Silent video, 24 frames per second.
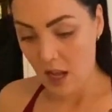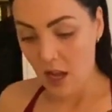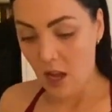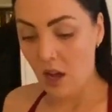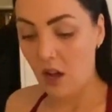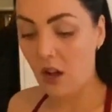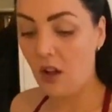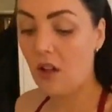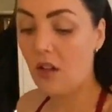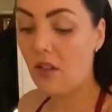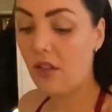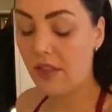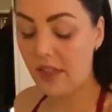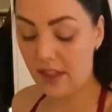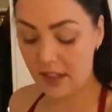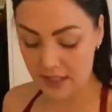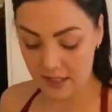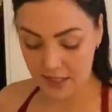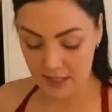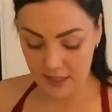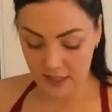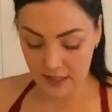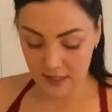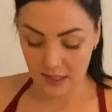All
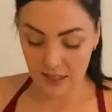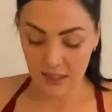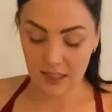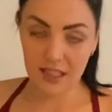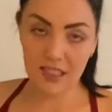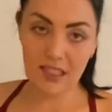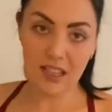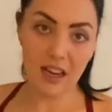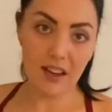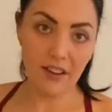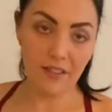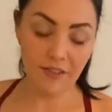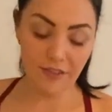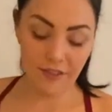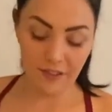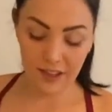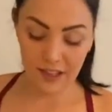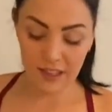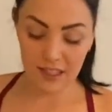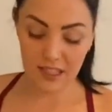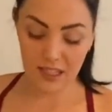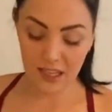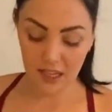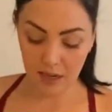this stuff,
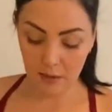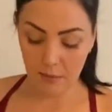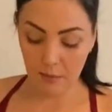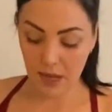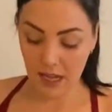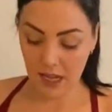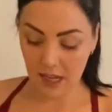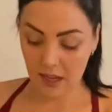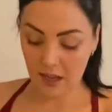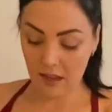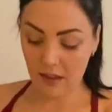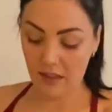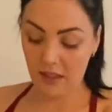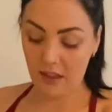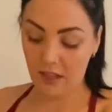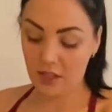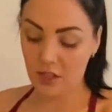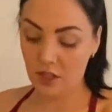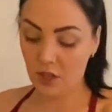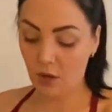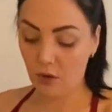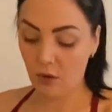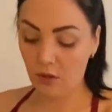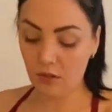it's gonna make the
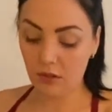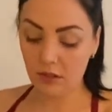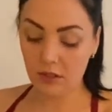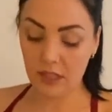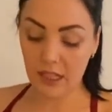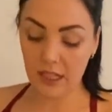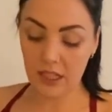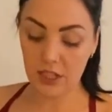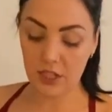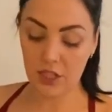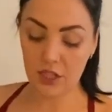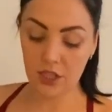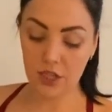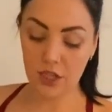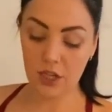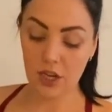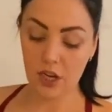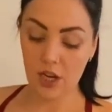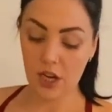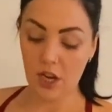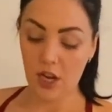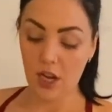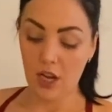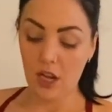total dish
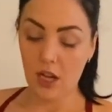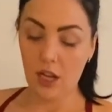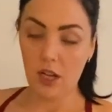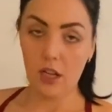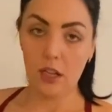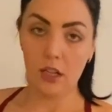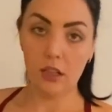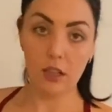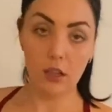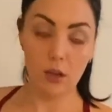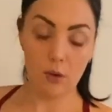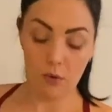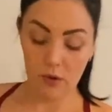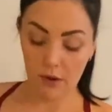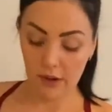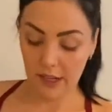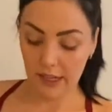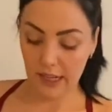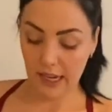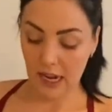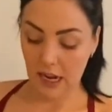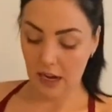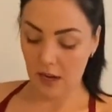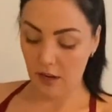lower
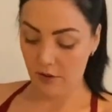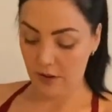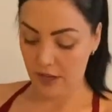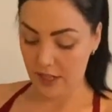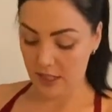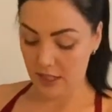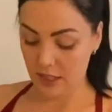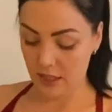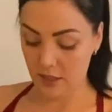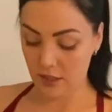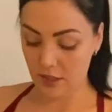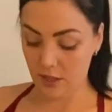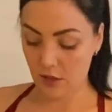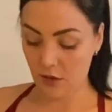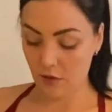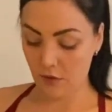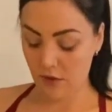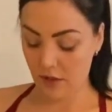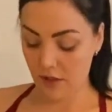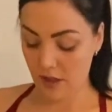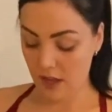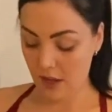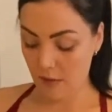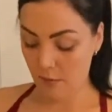in calories.
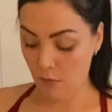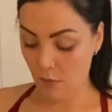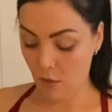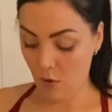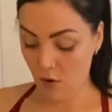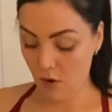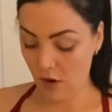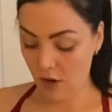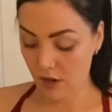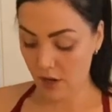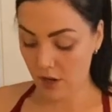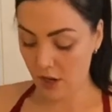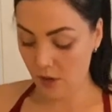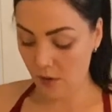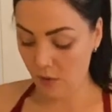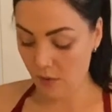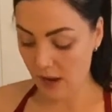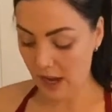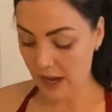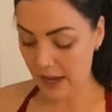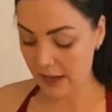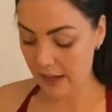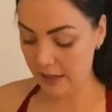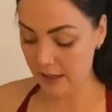So the more you
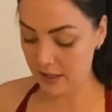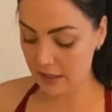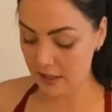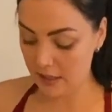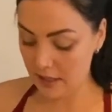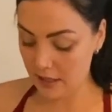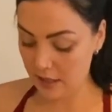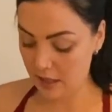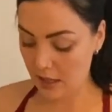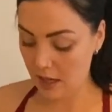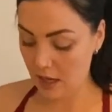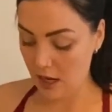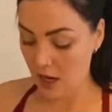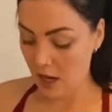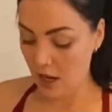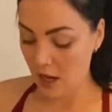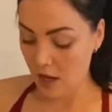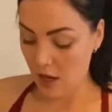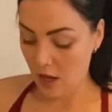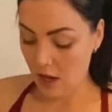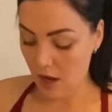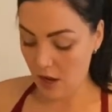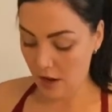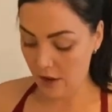add
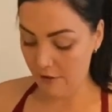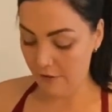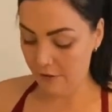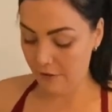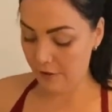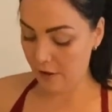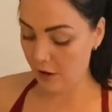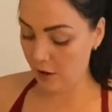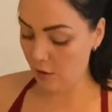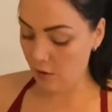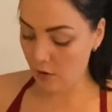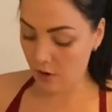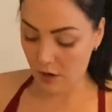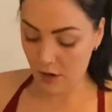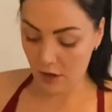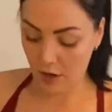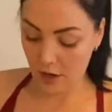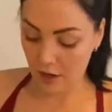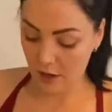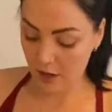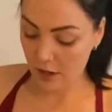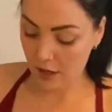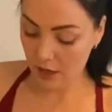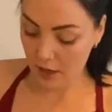of your